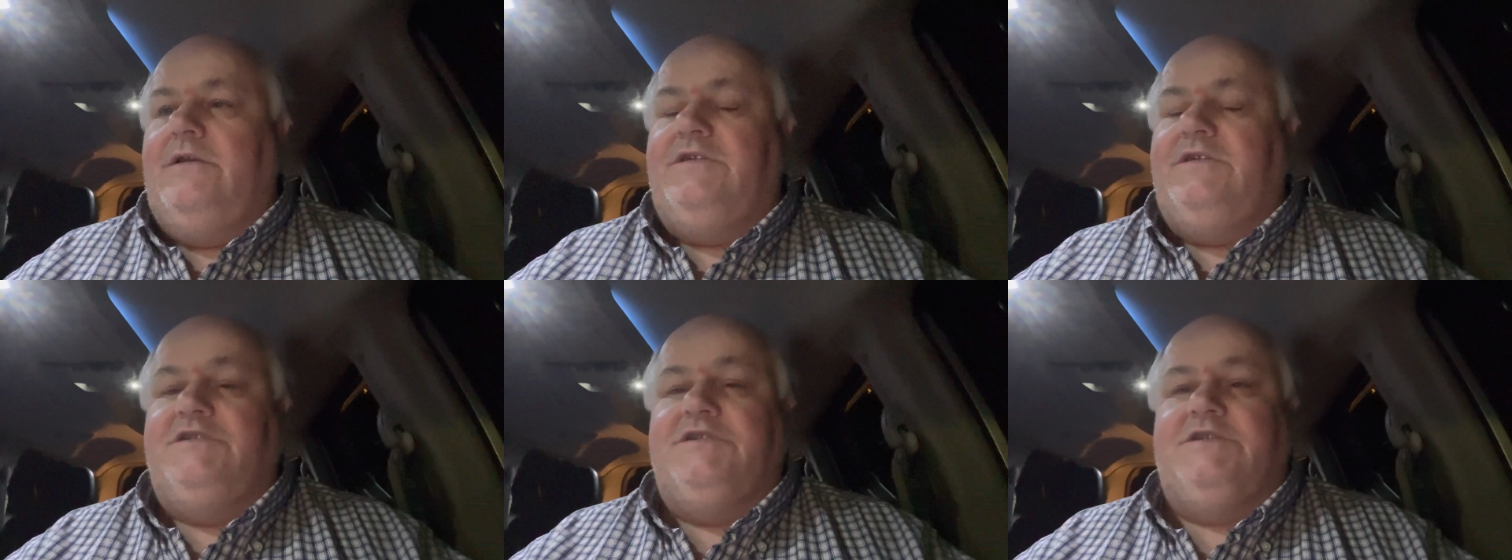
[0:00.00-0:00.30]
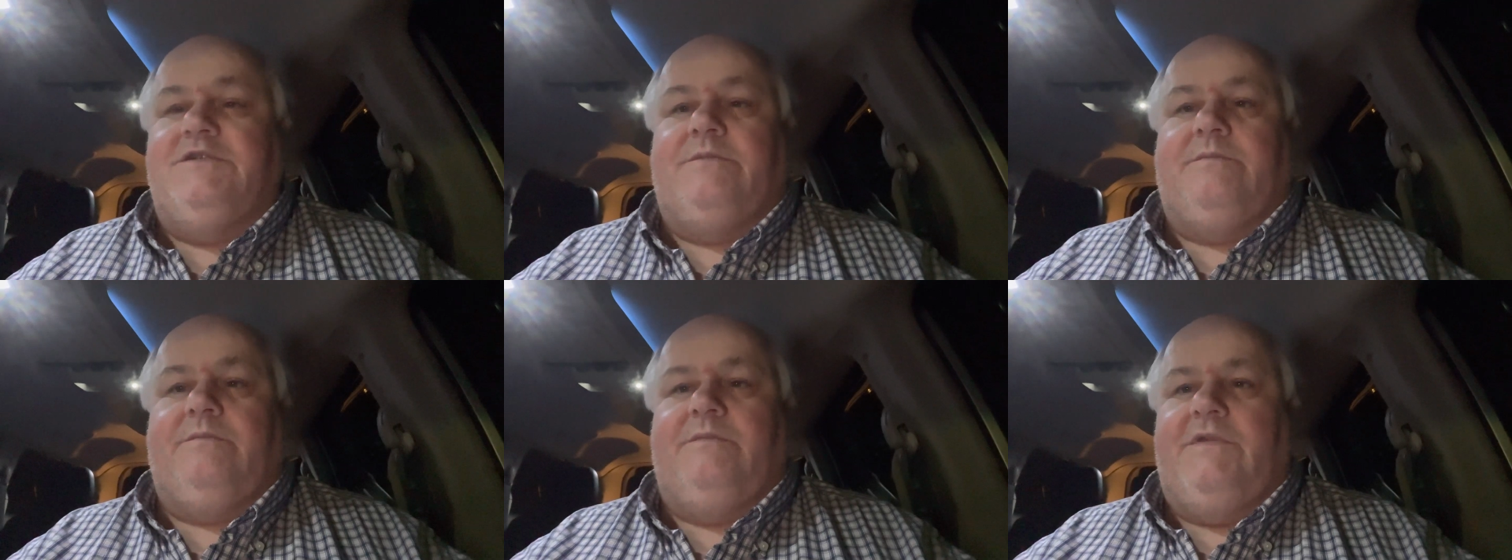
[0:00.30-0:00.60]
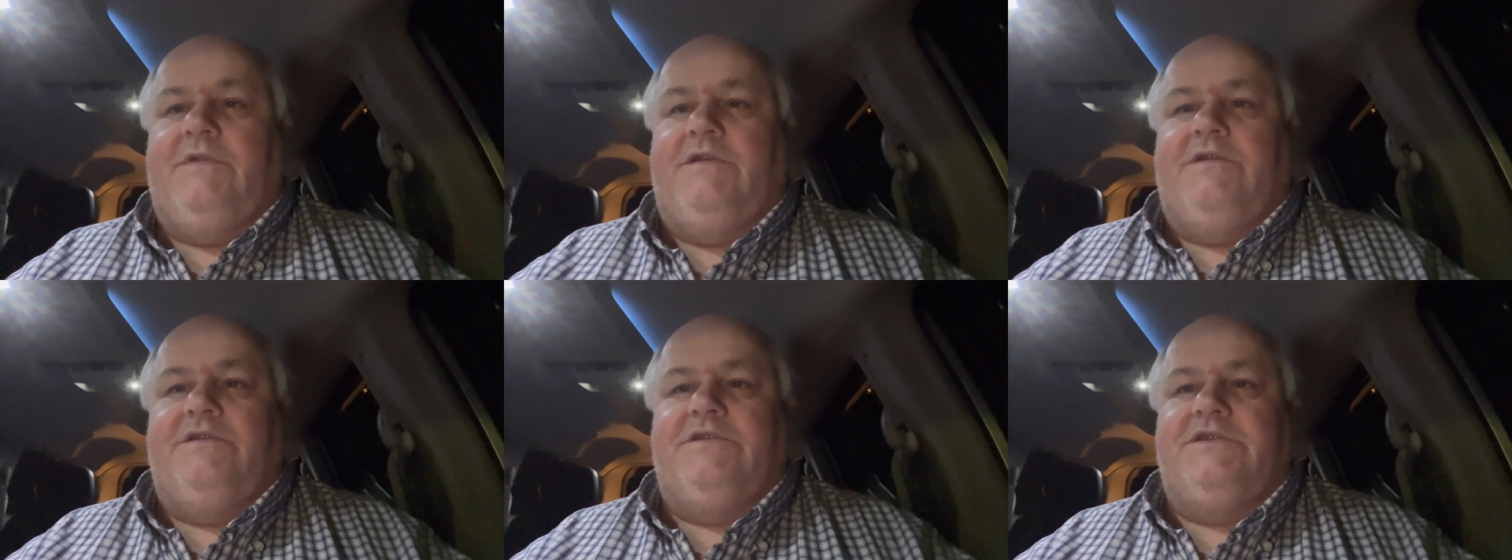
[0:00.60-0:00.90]
just
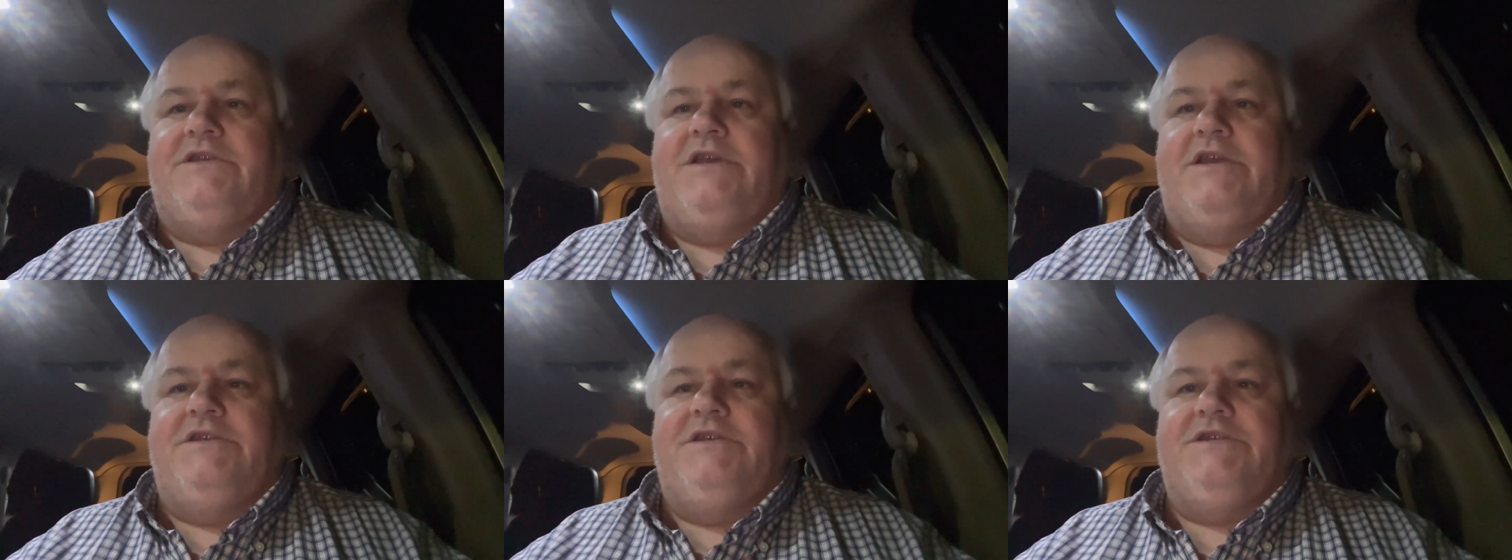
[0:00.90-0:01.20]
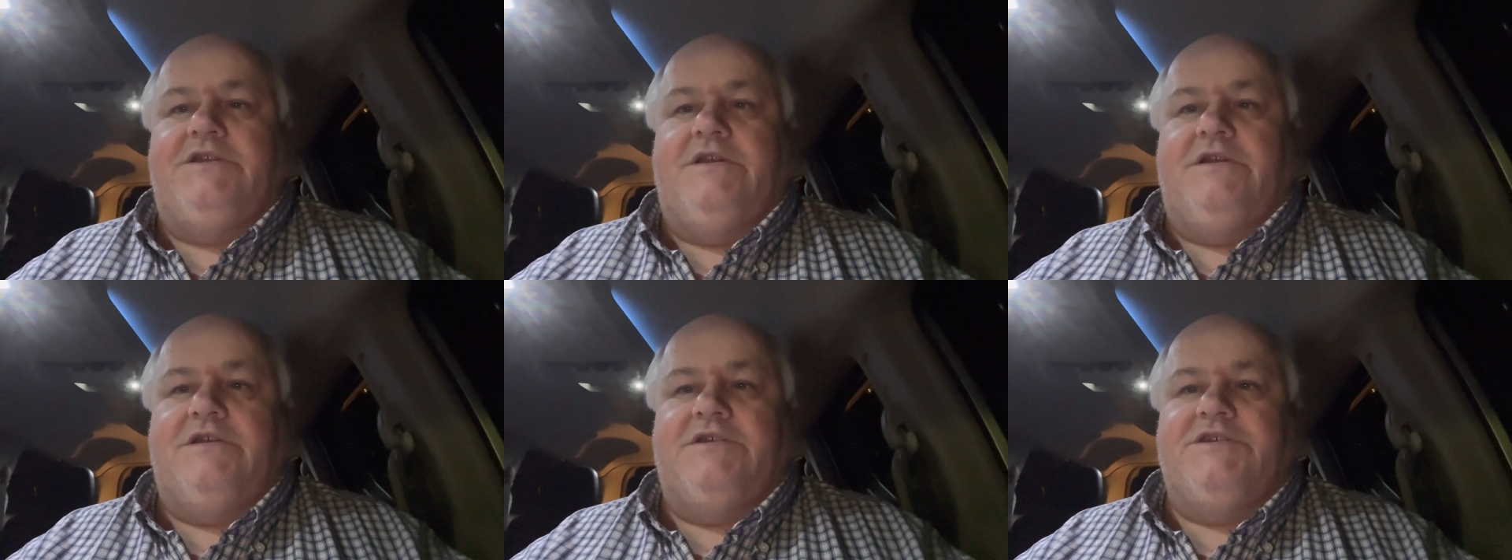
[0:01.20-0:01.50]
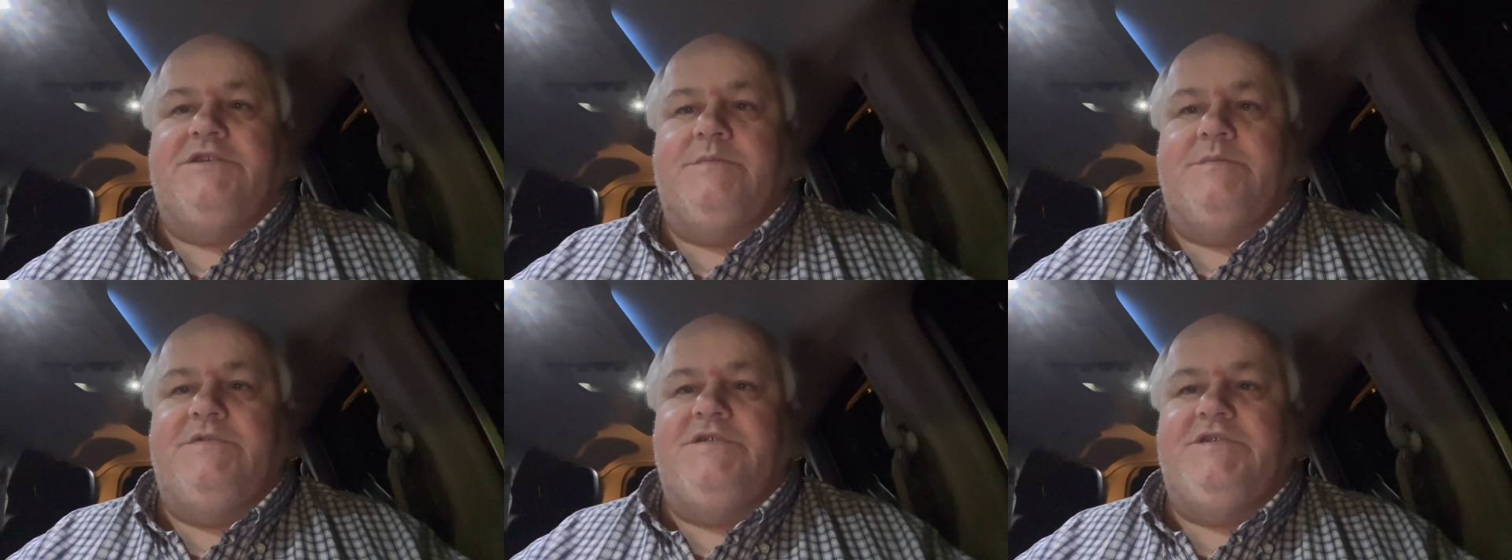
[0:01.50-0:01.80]
text the
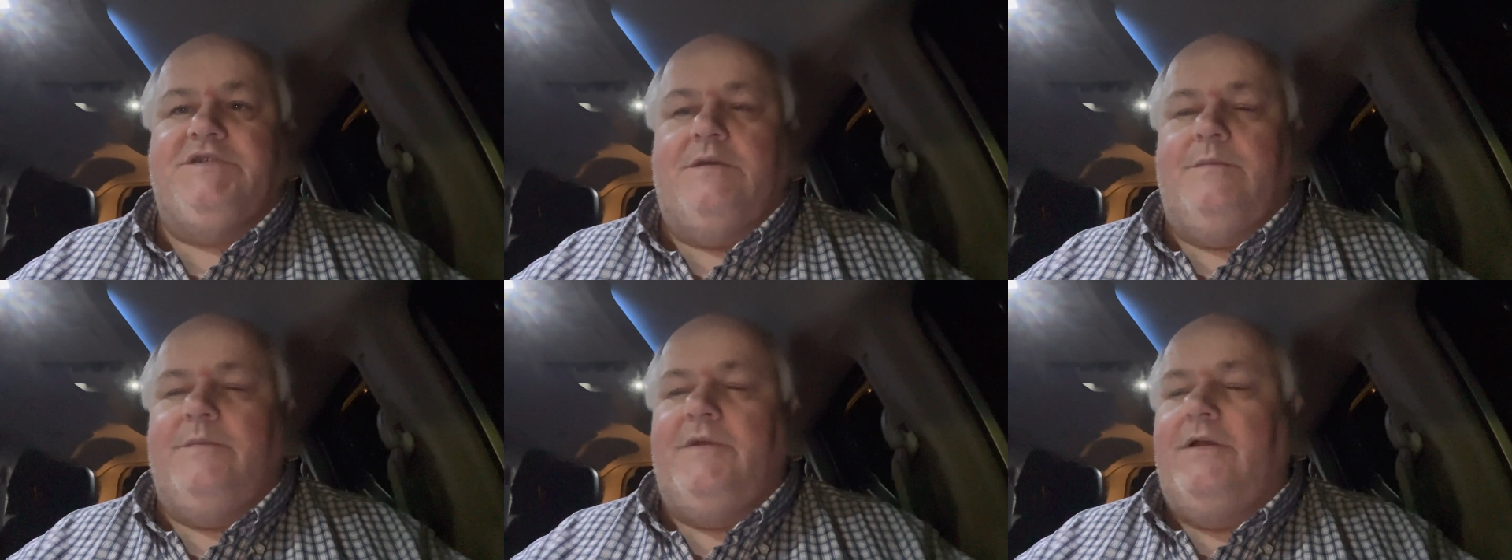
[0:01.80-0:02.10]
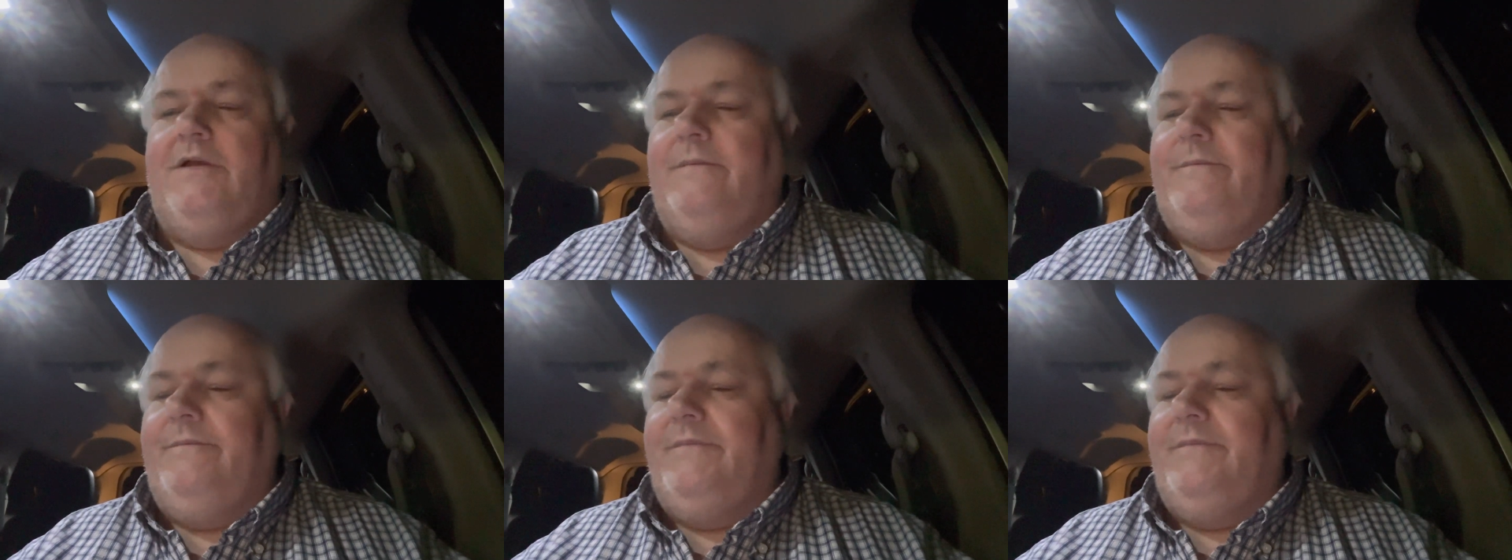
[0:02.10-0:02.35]
customer somehow